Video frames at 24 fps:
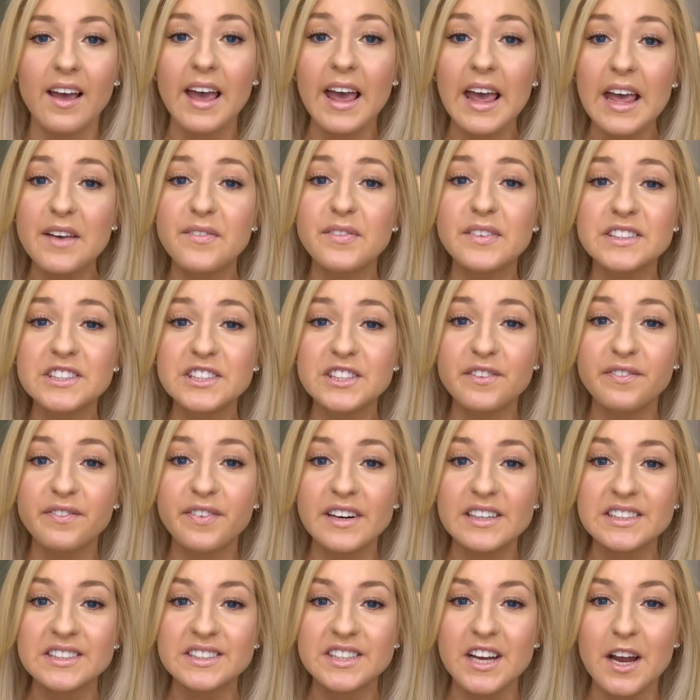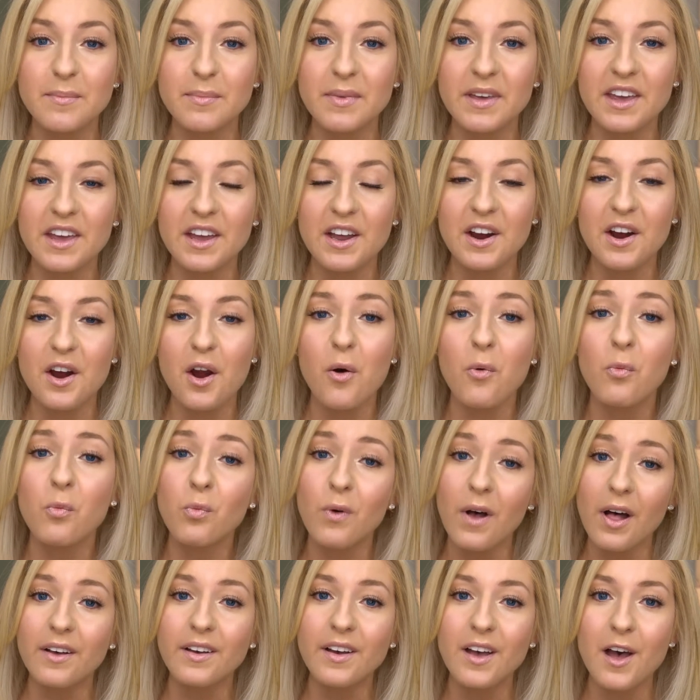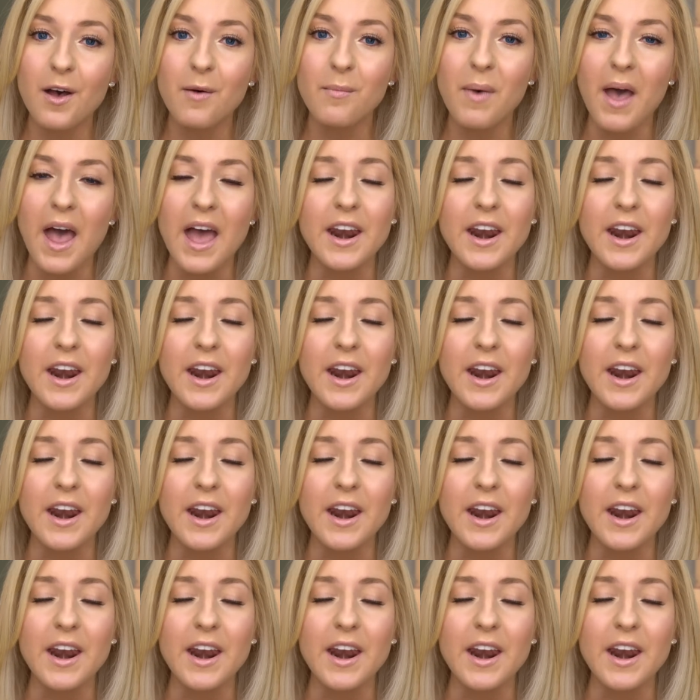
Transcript: If it's your first time here, welcome,